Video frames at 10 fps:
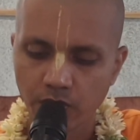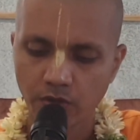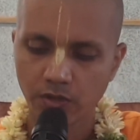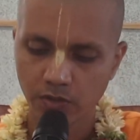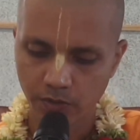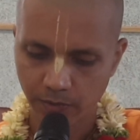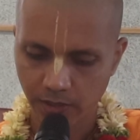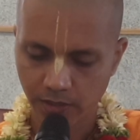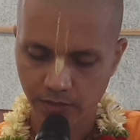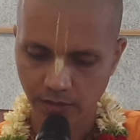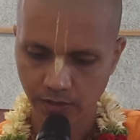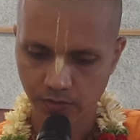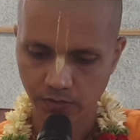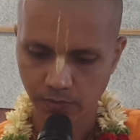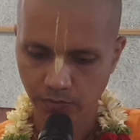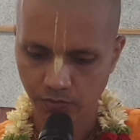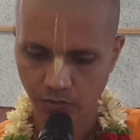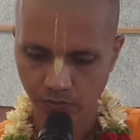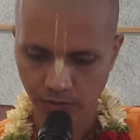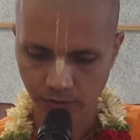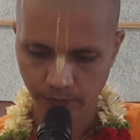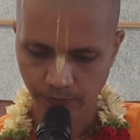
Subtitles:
all our material desires will be fulfilled.